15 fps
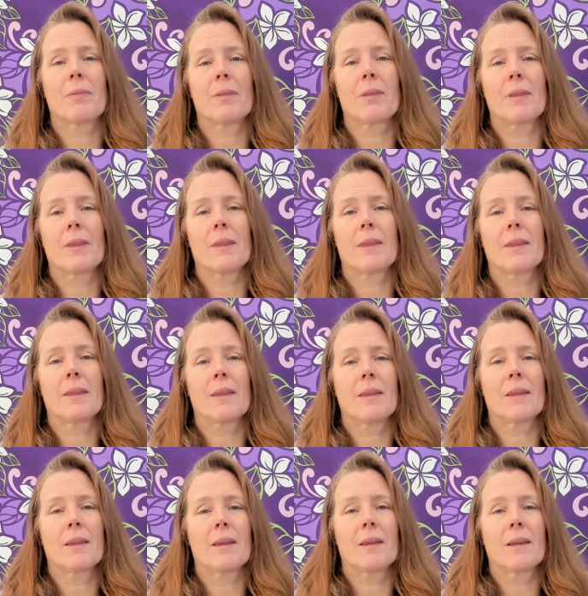
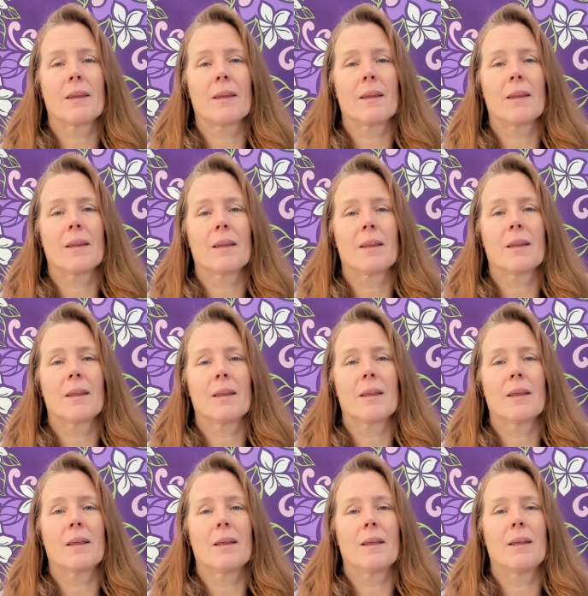
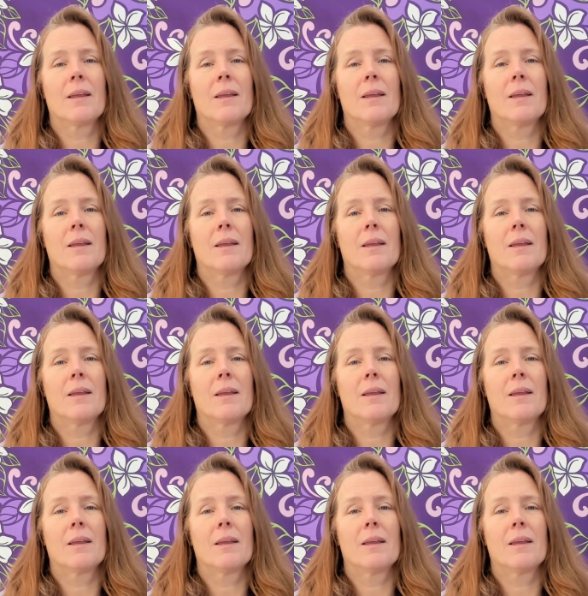[no speech]